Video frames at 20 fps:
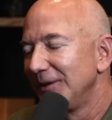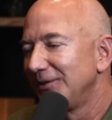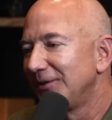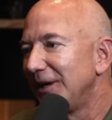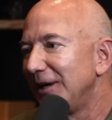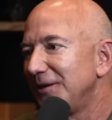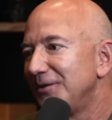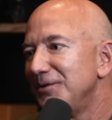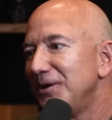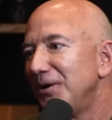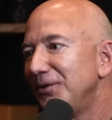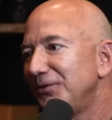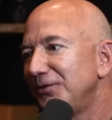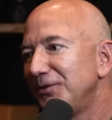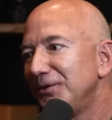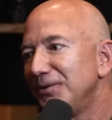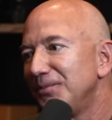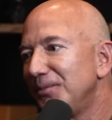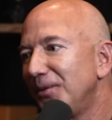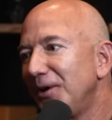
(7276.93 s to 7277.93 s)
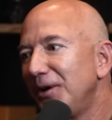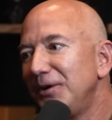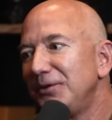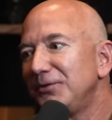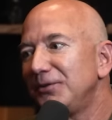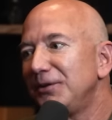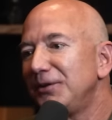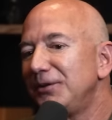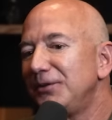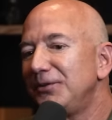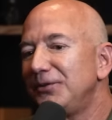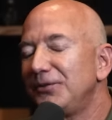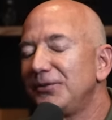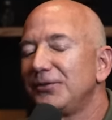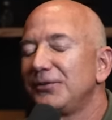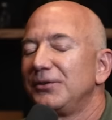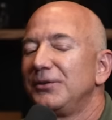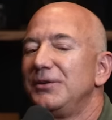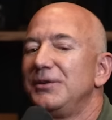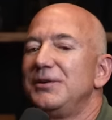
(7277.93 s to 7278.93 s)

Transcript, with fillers: Take notes in the margins,